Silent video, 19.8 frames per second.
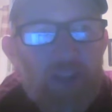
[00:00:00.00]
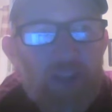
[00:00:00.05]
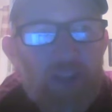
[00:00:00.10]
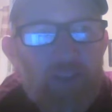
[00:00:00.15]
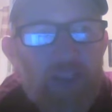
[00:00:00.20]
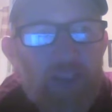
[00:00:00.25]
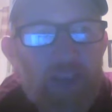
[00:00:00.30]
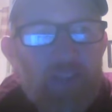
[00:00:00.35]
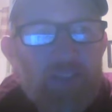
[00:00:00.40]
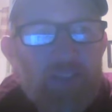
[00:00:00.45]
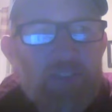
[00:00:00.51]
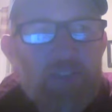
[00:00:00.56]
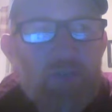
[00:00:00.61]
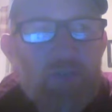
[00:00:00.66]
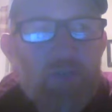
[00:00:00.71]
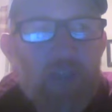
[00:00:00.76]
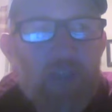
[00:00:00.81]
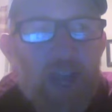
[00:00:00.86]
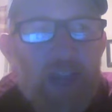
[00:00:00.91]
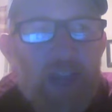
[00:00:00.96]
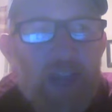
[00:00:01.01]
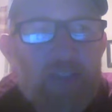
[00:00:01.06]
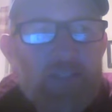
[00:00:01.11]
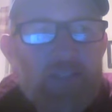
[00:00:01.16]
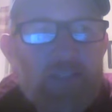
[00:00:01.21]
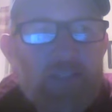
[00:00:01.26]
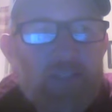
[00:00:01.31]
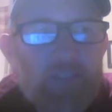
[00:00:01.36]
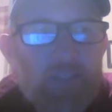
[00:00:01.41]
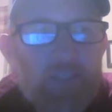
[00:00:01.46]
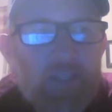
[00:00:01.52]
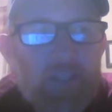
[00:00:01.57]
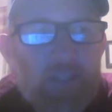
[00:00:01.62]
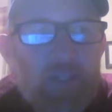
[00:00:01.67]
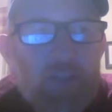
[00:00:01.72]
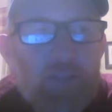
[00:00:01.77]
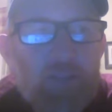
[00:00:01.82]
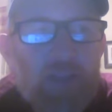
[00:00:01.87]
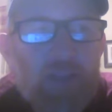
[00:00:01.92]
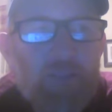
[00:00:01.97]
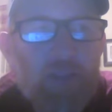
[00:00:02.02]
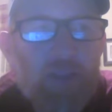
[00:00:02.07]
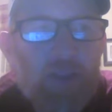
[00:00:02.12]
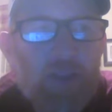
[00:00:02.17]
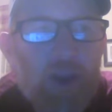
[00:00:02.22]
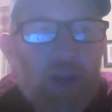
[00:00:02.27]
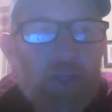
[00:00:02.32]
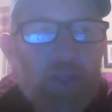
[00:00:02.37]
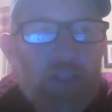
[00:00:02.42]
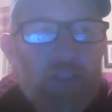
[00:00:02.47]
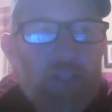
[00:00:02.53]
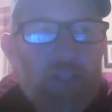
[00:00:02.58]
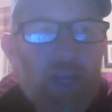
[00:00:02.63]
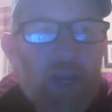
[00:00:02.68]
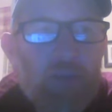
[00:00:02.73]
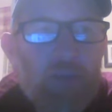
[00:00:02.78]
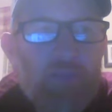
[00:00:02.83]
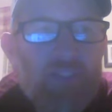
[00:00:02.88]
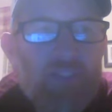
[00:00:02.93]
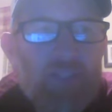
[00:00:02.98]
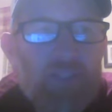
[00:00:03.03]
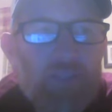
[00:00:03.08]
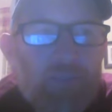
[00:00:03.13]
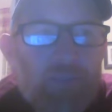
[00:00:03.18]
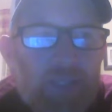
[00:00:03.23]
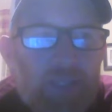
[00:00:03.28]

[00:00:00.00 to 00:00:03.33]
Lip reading: I've had 2 guys killed on my logging jobs.